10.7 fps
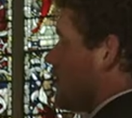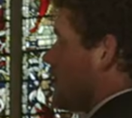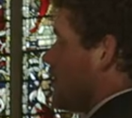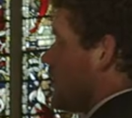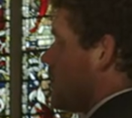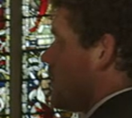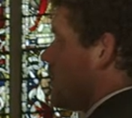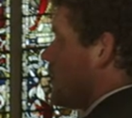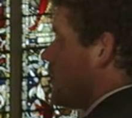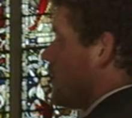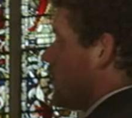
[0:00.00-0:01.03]

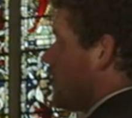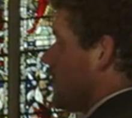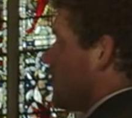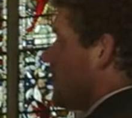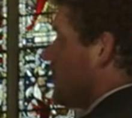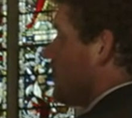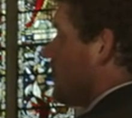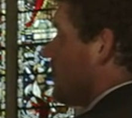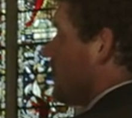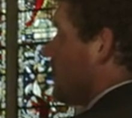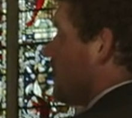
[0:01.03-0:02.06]

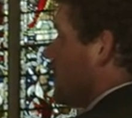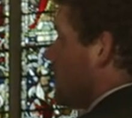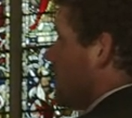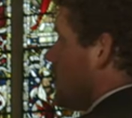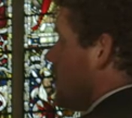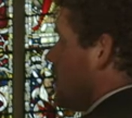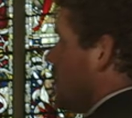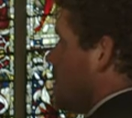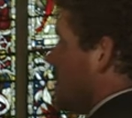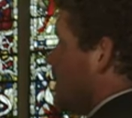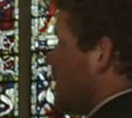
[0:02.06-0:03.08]

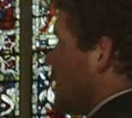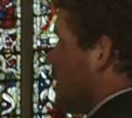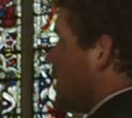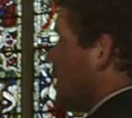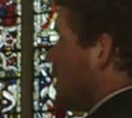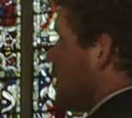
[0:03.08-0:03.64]
(no one is talking)